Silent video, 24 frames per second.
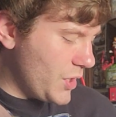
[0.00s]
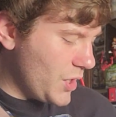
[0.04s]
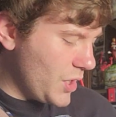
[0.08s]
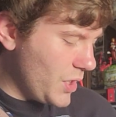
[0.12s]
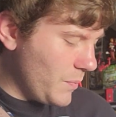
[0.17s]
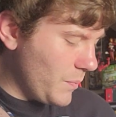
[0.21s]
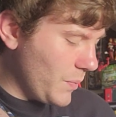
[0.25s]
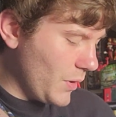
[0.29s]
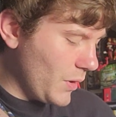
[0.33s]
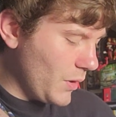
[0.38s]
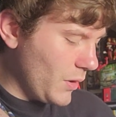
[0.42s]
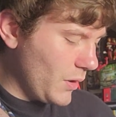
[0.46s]

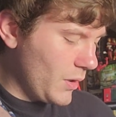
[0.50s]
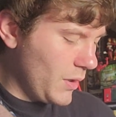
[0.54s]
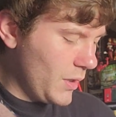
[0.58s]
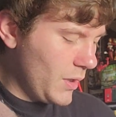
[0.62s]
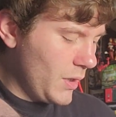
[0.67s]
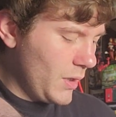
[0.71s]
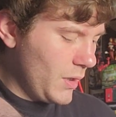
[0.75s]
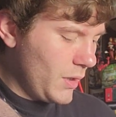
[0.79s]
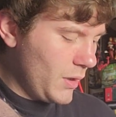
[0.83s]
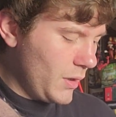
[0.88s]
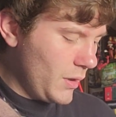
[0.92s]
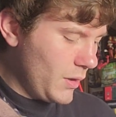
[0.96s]
cheaper
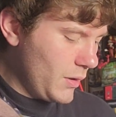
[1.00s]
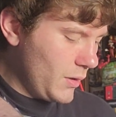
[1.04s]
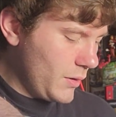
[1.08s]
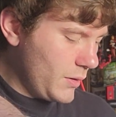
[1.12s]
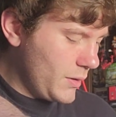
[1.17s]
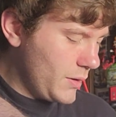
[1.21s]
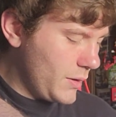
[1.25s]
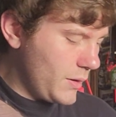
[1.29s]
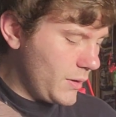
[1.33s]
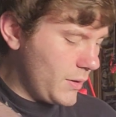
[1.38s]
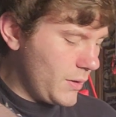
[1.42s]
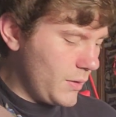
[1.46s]

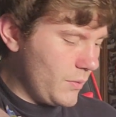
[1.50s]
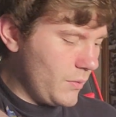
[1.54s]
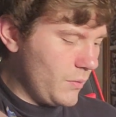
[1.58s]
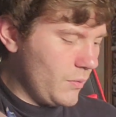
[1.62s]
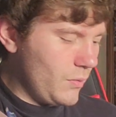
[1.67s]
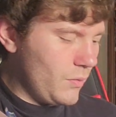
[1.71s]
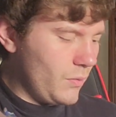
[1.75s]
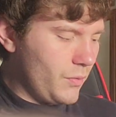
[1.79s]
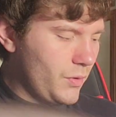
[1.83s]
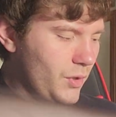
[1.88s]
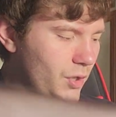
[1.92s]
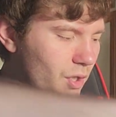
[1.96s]

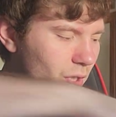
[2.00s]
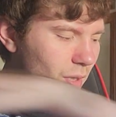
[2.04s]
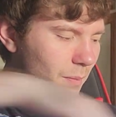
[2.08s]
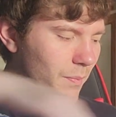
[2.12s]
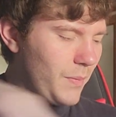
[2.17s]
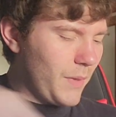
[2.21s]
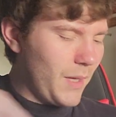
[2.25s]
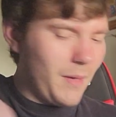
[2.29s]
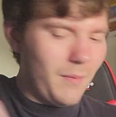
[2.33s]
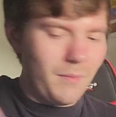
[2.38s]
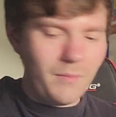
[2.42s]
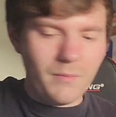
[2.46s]
to ship
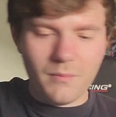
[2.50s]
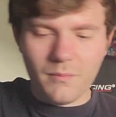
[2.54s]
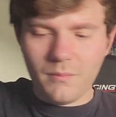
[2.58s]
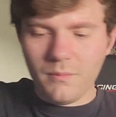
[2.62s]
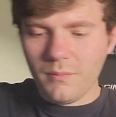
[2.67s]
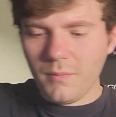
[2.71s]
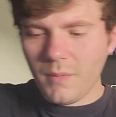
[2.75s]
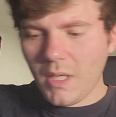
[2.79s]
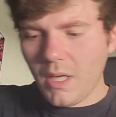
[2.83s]
them